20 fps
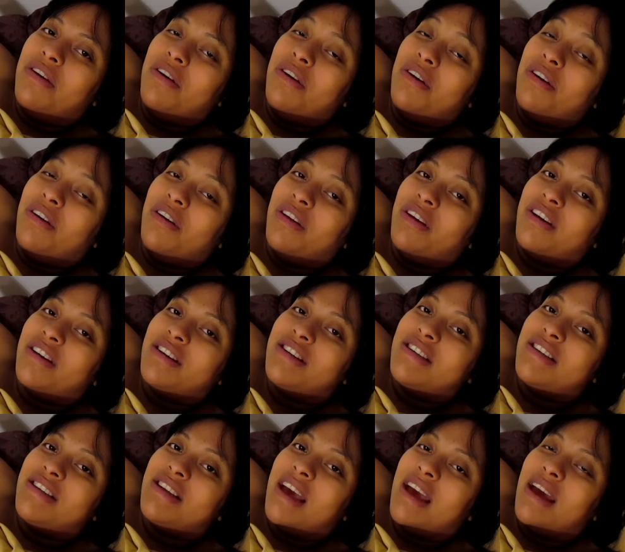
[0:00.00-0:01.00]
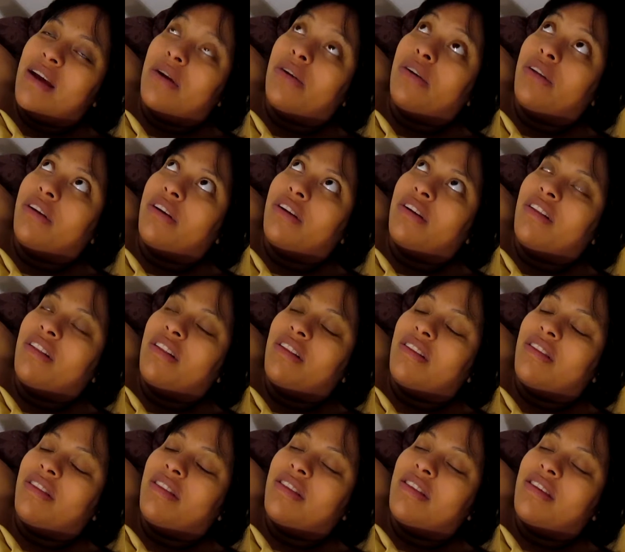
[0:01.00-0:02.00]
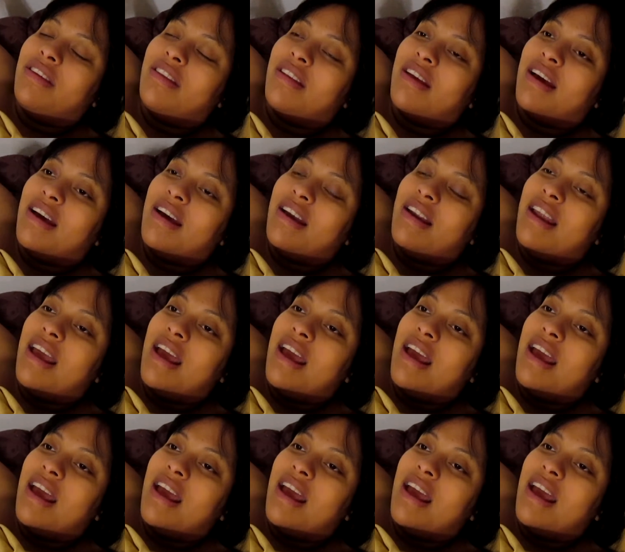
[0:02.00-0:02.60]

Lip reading: earlier tonight.